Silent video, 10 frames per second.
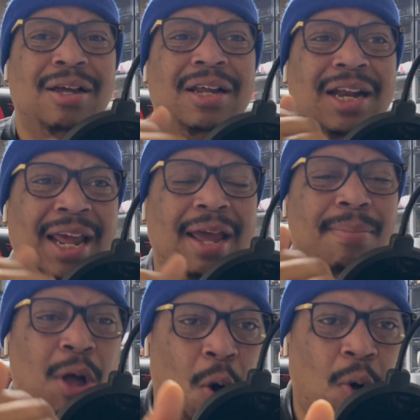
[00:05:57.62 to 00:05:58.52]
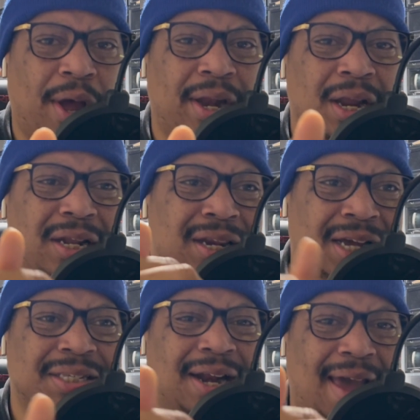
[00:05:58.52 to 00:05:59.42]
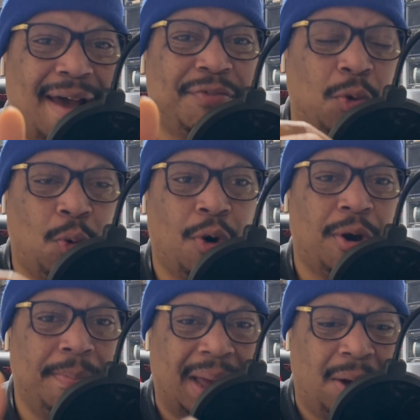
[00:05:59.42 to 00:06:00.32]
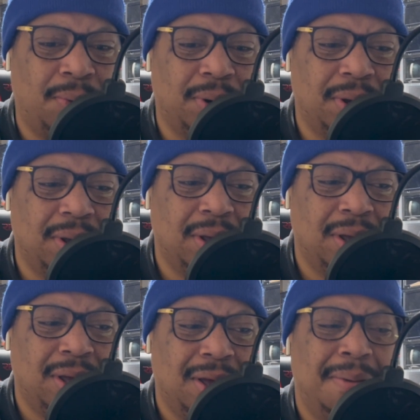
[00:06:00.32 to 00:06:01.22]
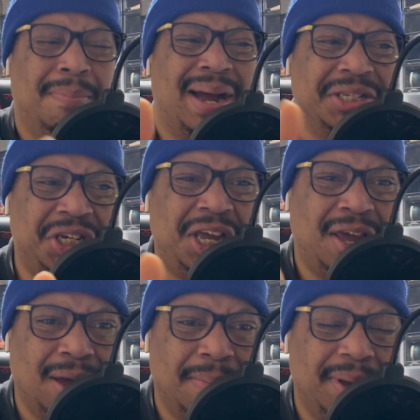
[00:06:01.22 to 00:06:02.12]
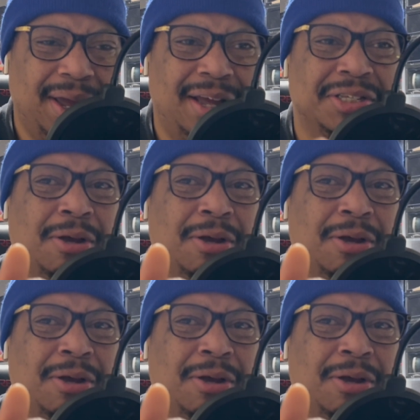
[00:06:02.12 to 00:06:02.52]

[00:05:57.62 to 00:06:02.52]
Liam Cohen doesn't have to worry about my GM is a